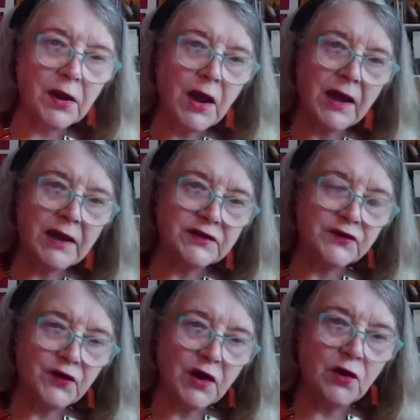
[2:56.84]

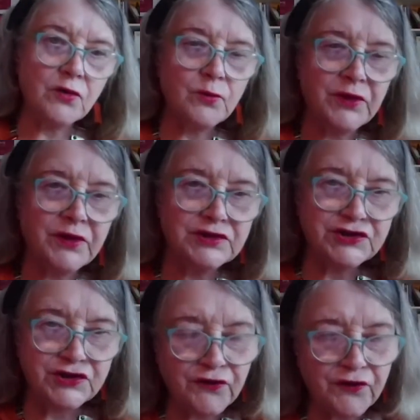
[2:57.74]
and along with her
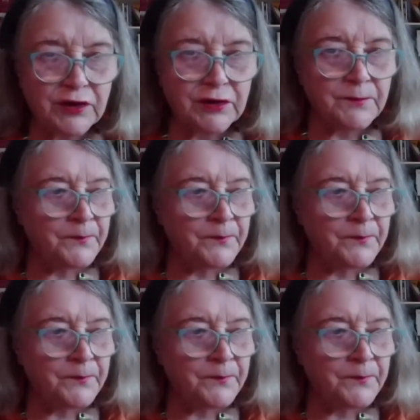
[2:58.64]
children.